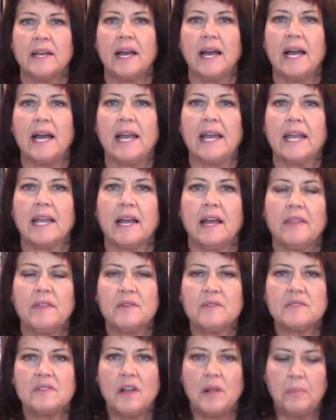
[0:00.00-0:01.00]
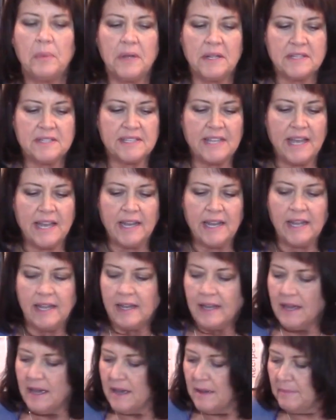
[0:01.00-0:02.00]
I got those all
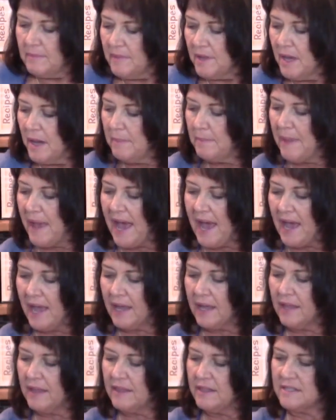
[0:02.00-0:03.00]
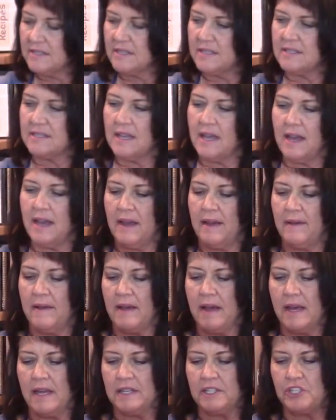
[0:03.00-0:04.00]
pulsated. A bag, this is a
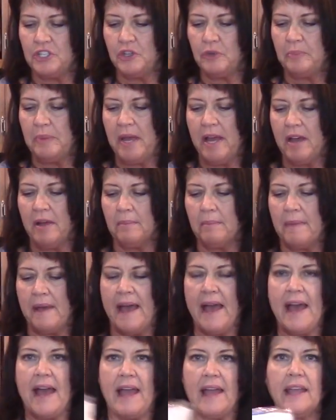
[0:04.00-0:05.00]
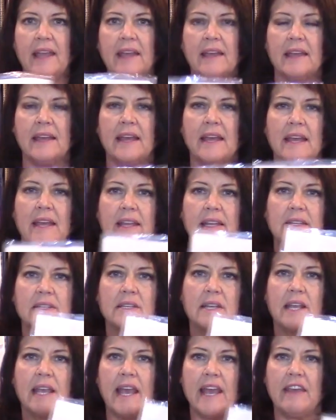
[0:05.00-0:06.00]
2-pound bag.
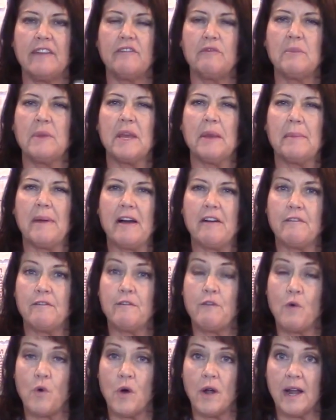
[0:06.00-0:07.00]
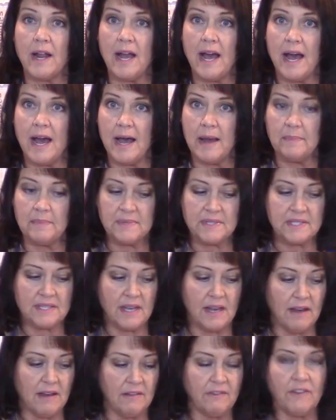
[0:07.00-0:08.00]
It gave me about 4 cups
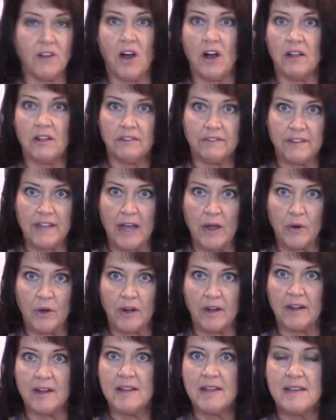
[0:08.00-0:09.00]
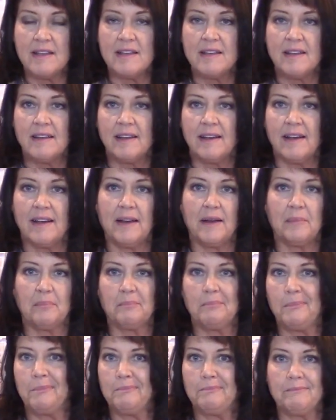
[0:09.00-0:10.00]
of cauliflower,
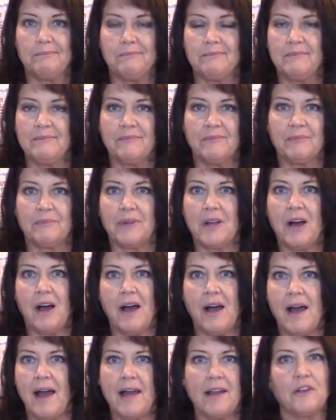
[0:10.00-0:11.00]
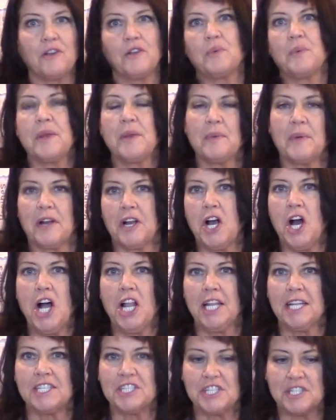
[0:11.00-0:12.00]
I don't know what you want to
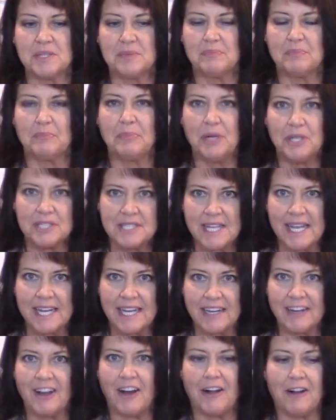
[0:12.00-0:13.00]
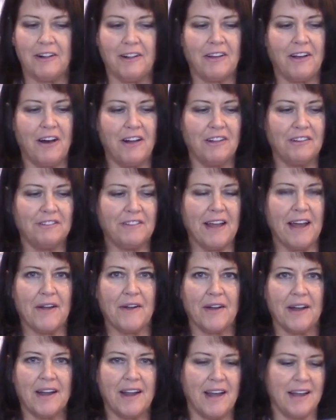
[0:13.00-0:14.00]
call it, just pulsated
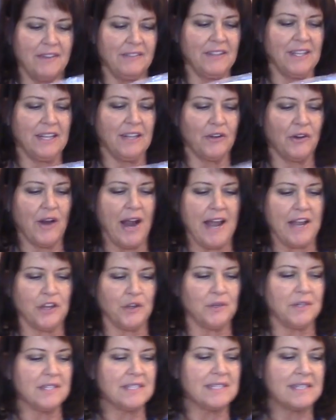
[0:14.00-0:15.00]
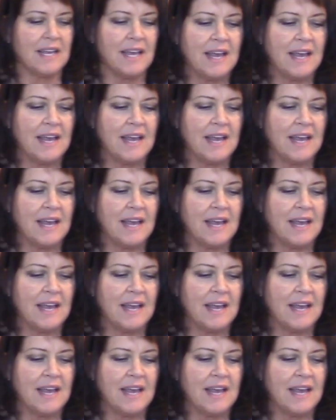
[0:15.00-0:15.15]
cauliflower, kind of little granules.